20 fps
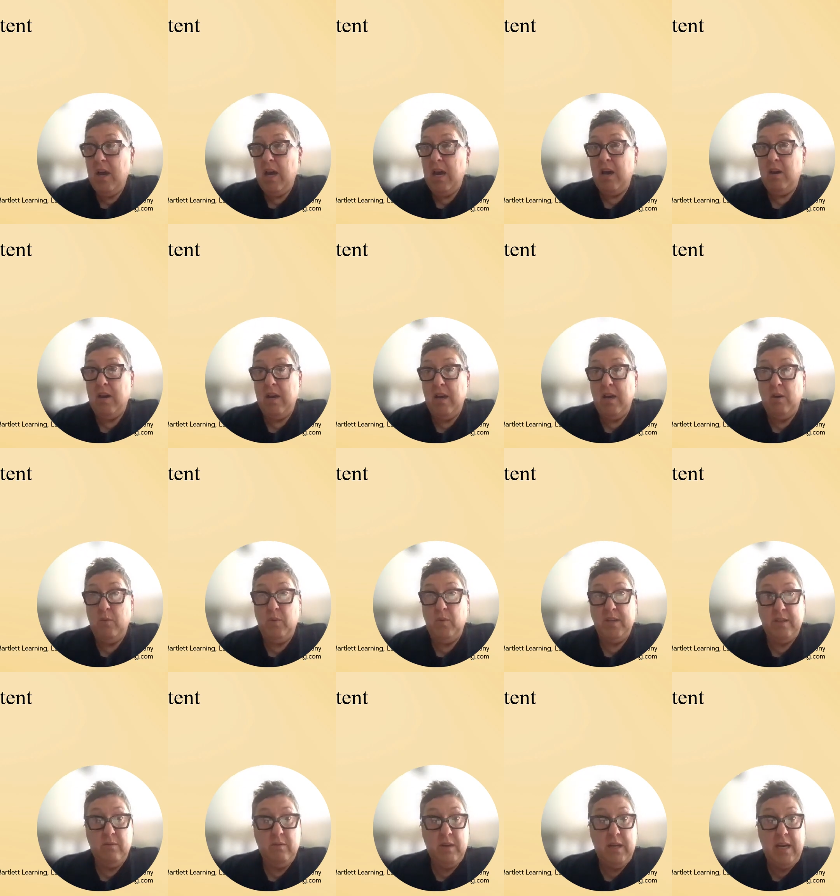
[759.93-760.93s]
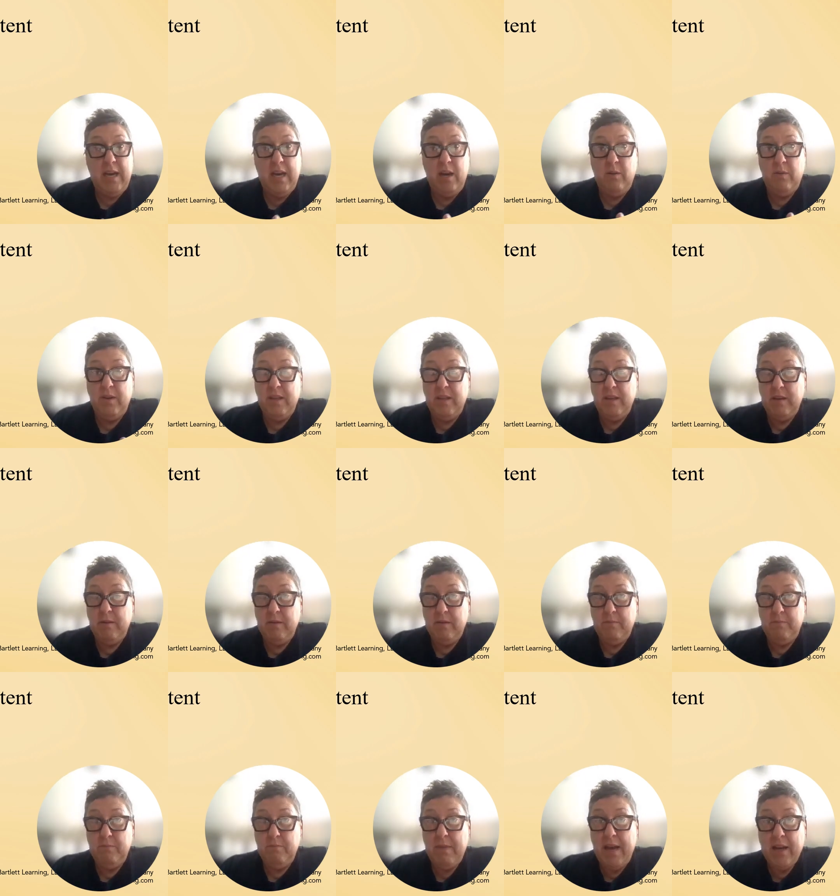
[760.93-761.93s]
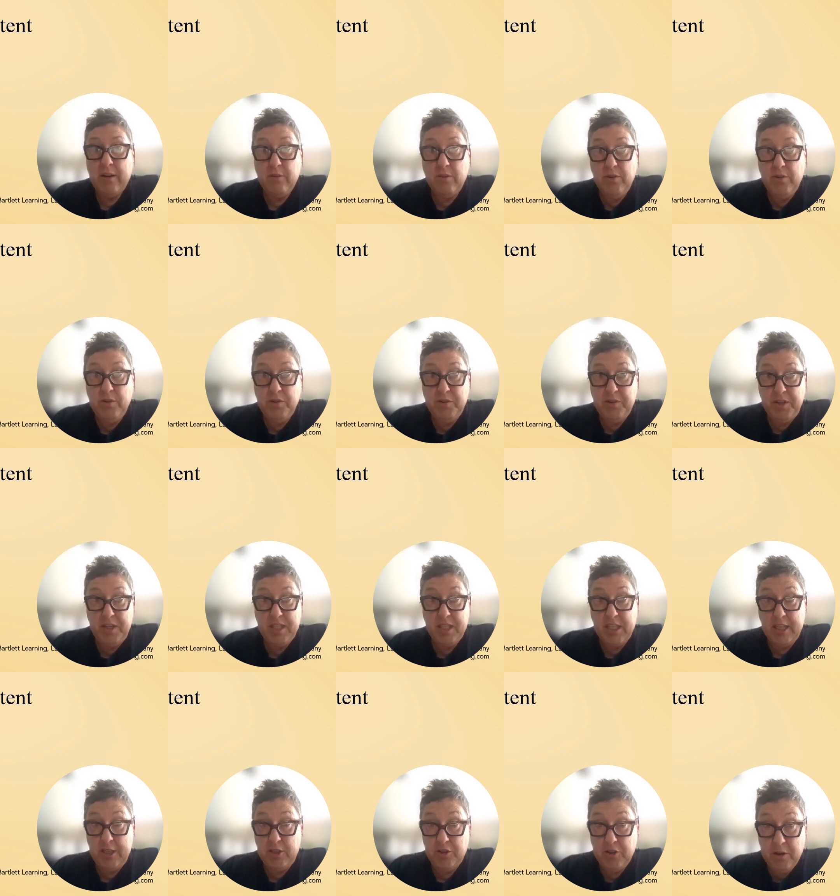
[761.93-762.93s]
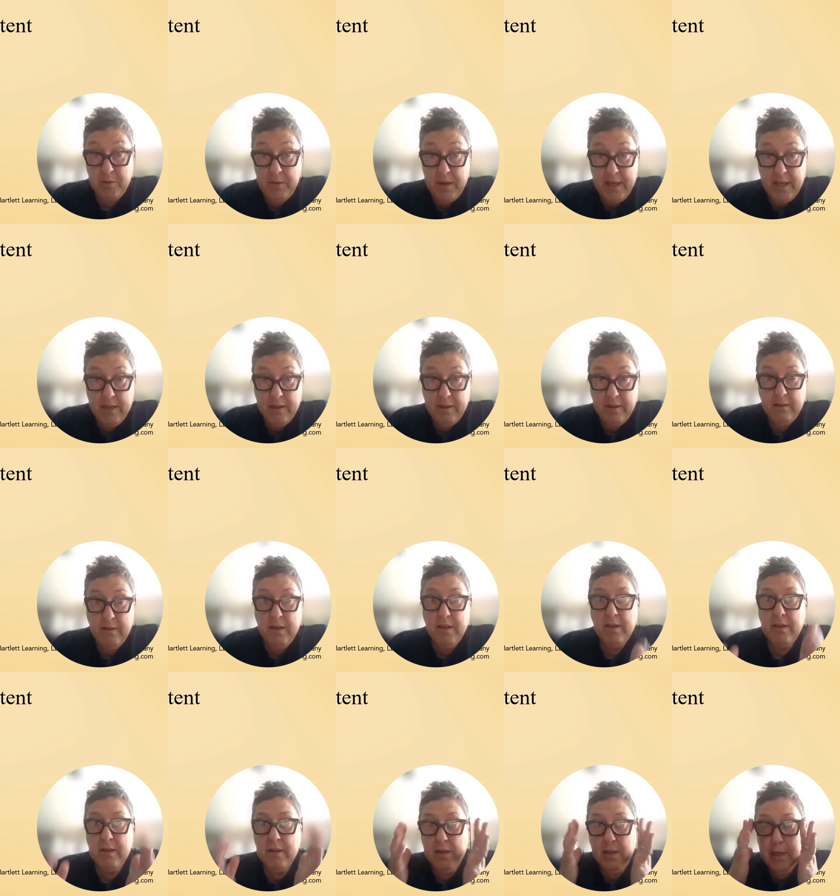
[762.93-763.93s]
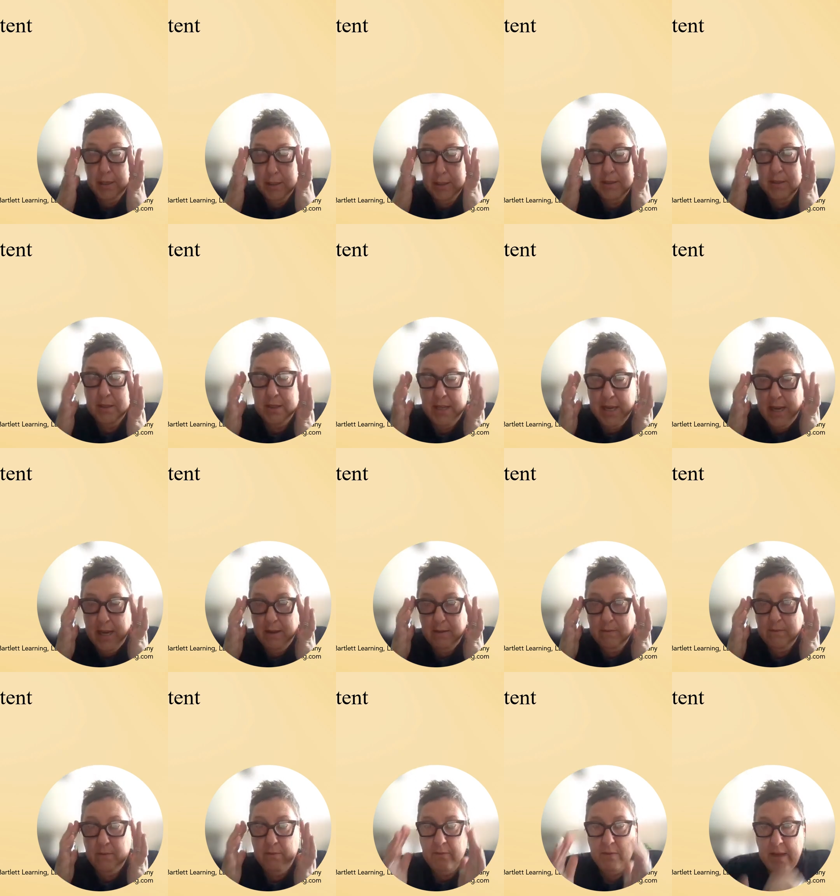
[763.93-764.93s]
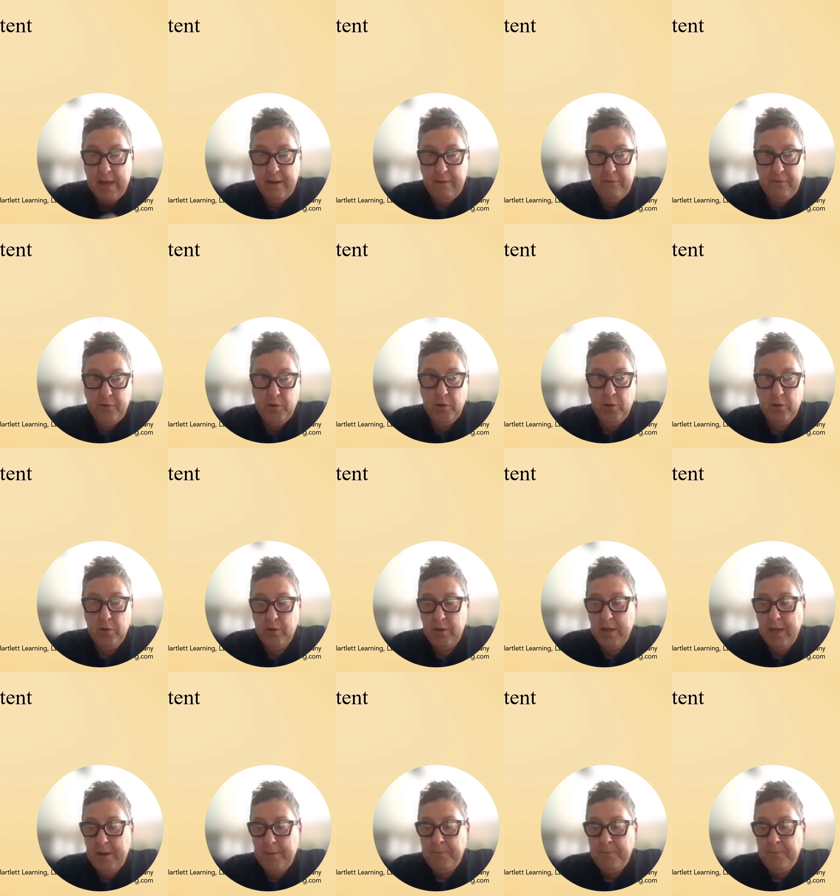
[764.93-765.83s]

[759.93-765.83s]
how are the macronutrients contributing to that food,